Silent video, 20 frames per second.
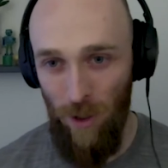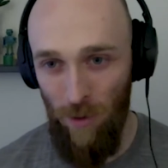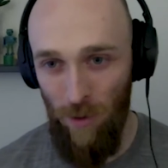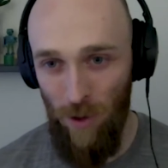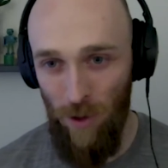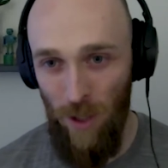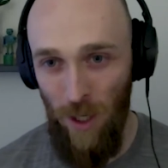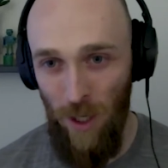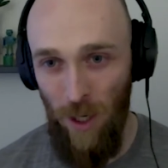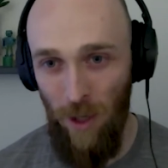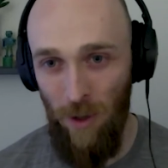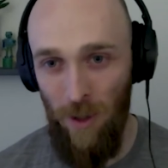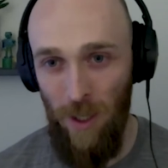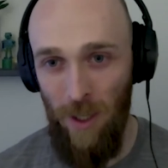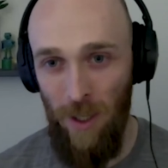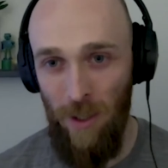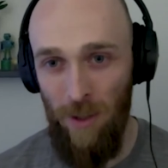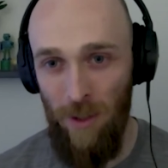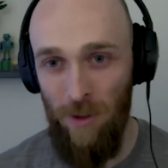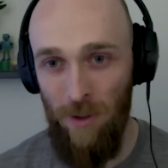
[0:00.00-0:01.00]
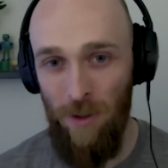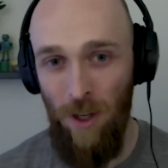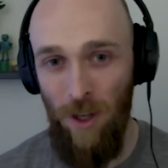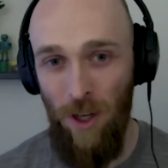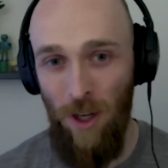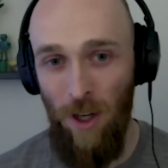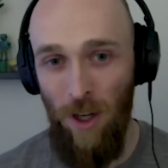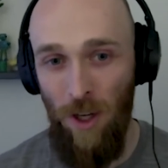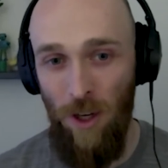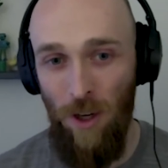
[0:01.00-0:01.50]
what you shared is
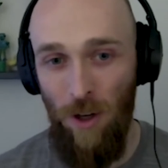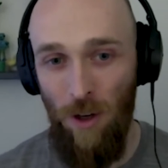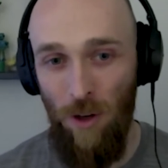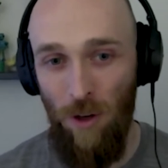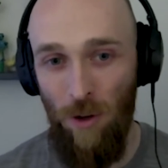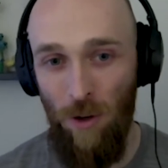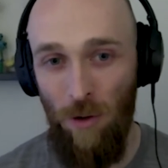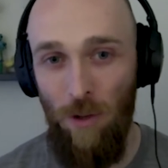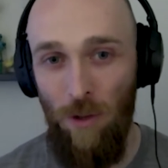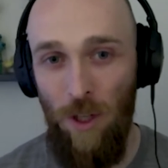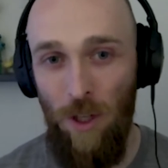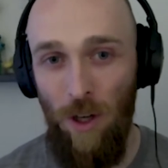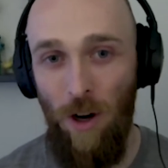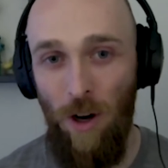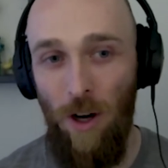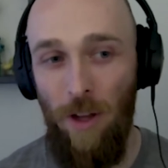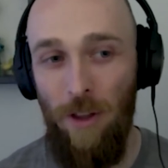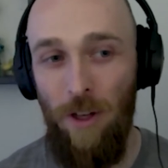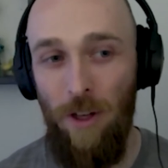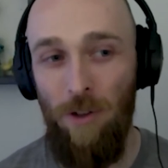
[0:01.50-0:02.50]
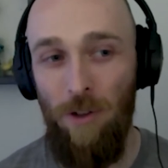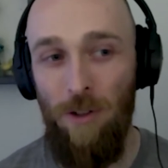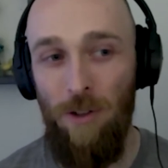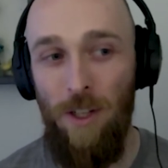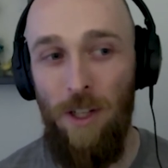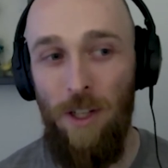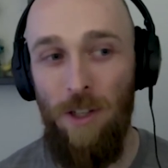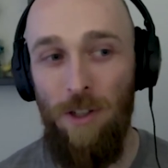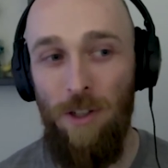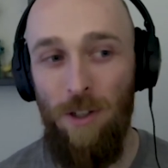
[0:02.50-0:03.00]
early on, there's
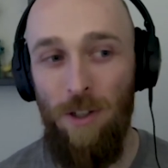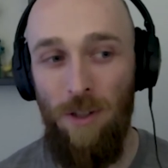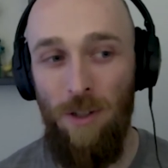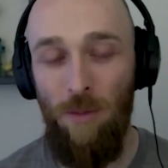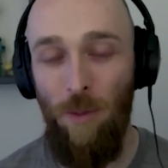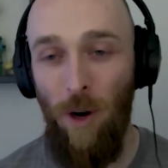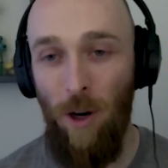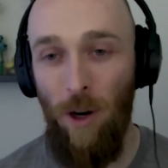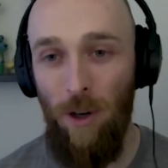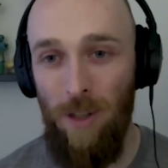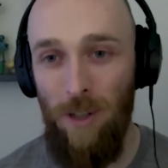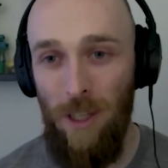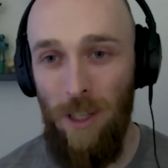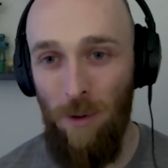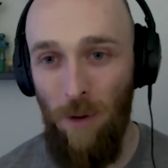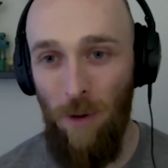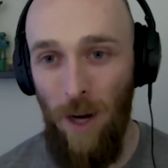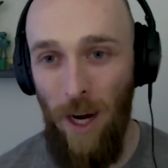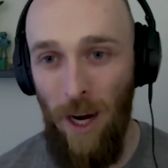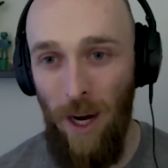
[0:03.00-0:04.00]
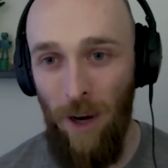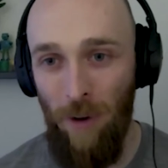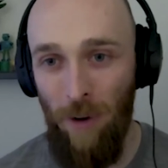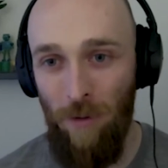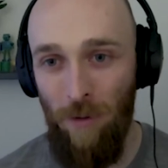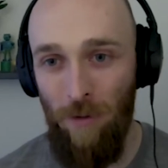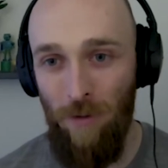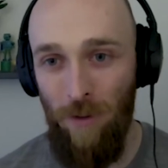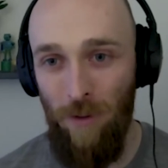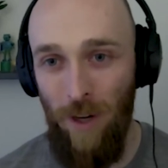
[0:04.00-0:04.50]
this spark that you
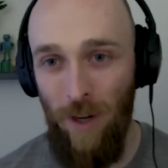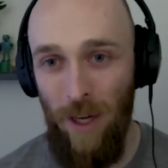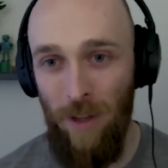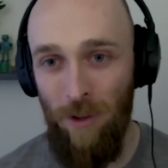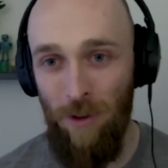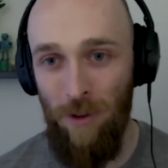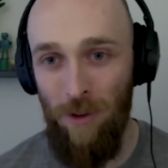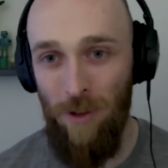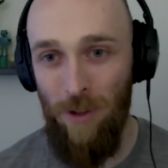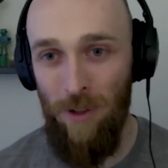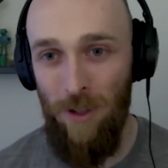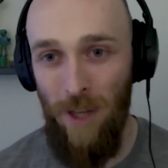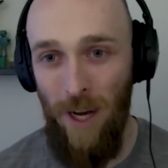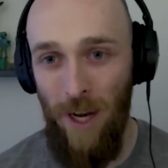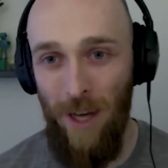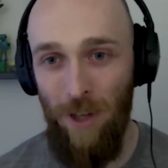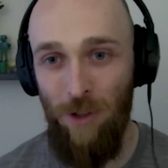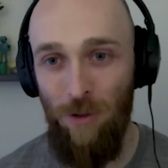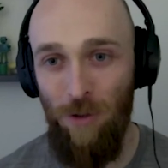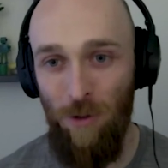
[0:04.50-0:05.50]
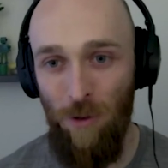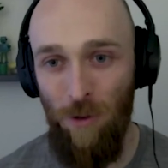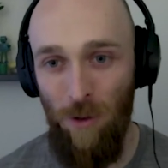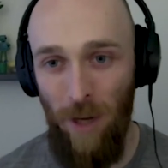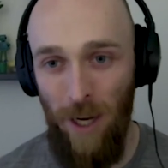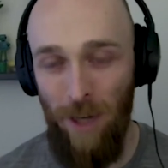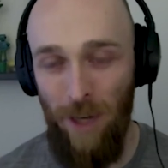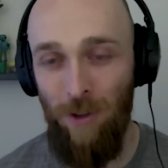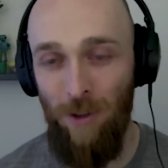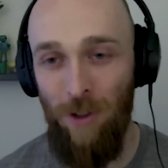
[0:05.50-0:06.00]
have, and there's this
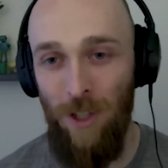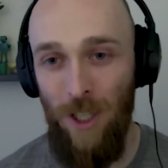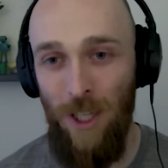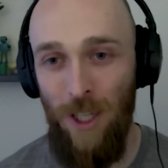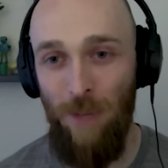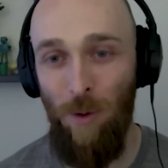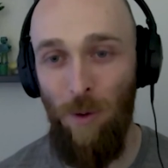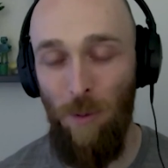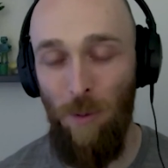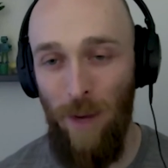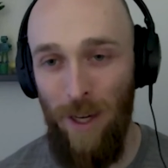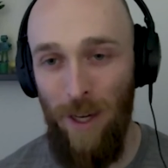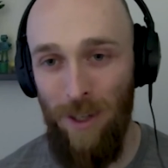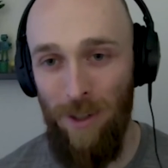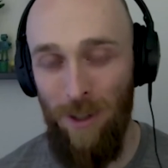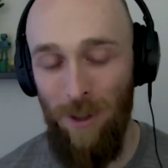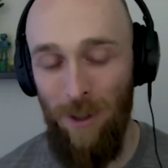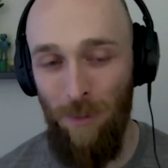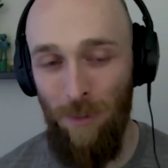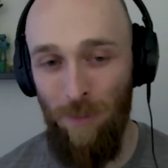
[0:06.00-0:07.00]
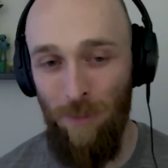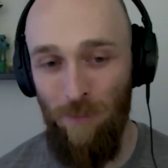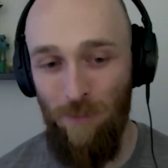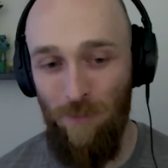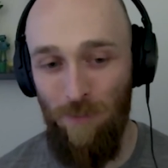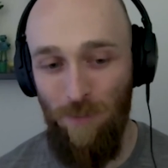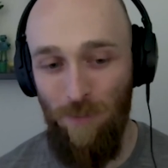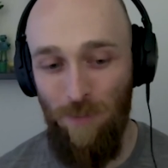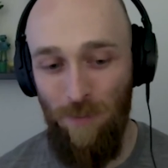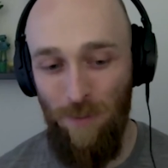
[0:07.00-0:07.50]
natural energy and momentum.
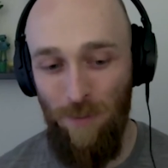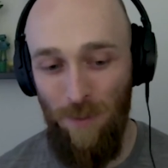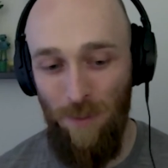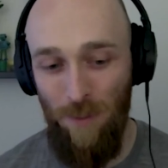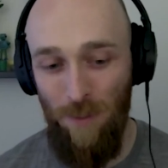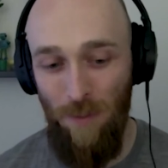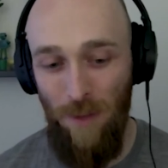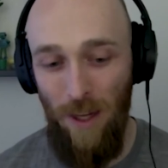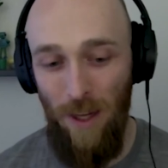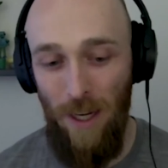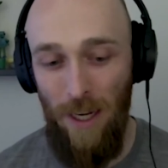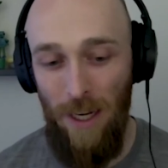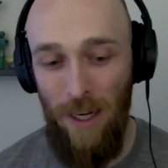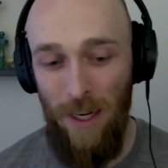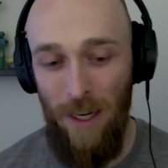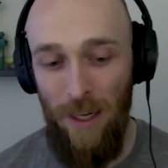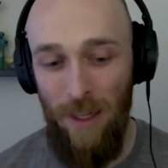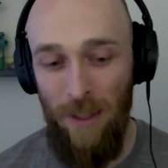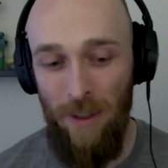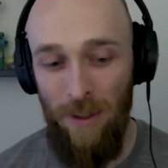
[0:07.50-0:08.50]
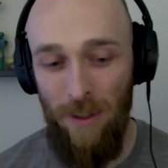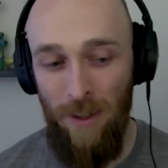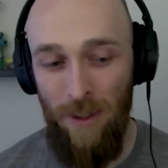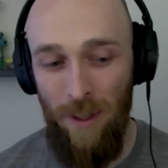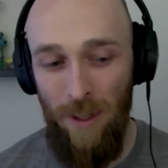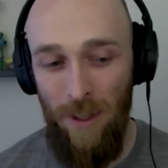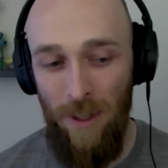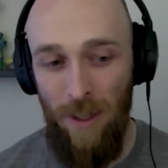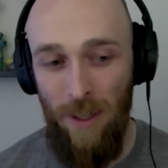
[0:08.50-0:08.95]
And